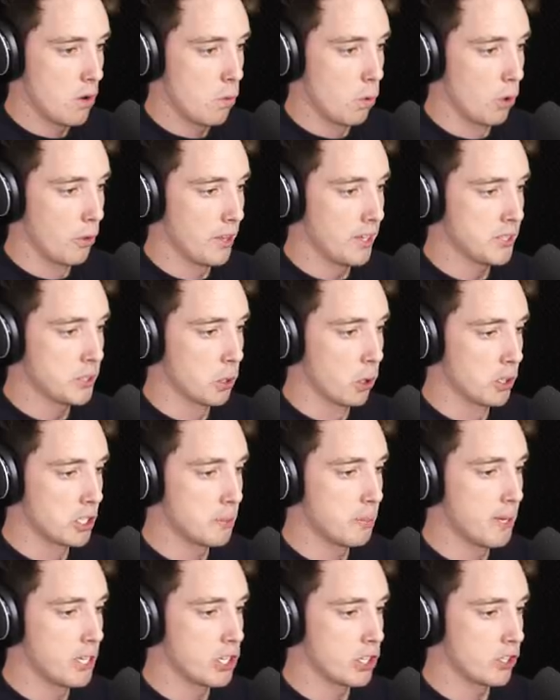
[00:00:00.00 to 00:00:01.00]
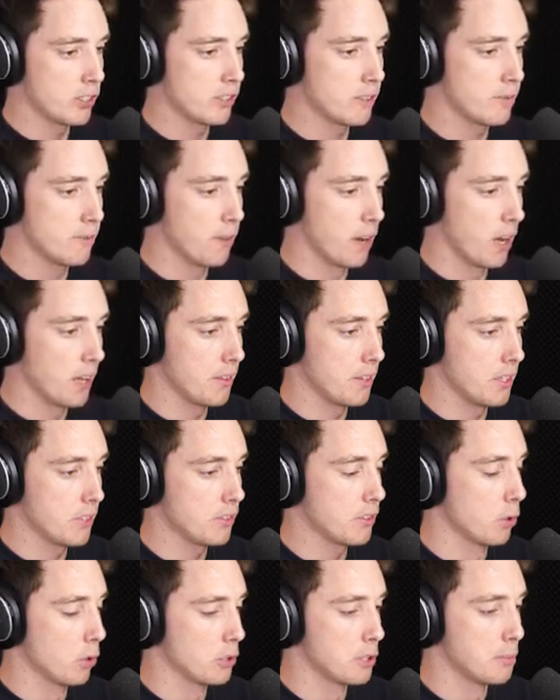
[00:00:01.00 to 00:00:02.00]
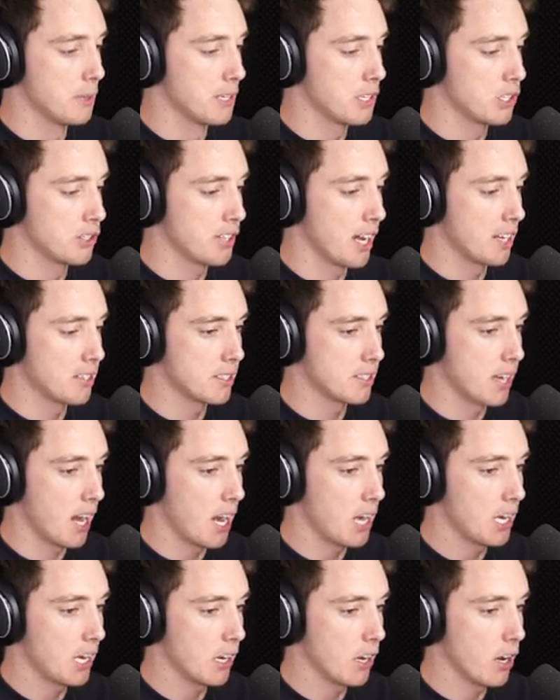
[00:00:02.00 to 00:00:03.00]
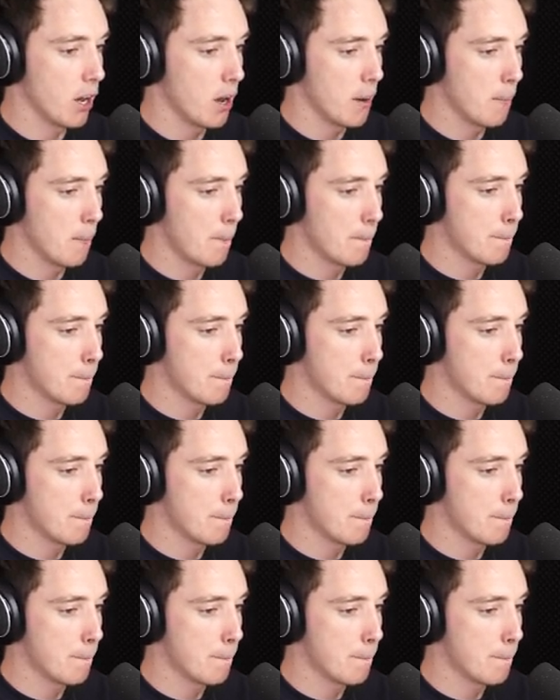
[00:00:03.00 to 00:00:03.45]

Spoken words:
Well, this ought to be just entertaining, you know?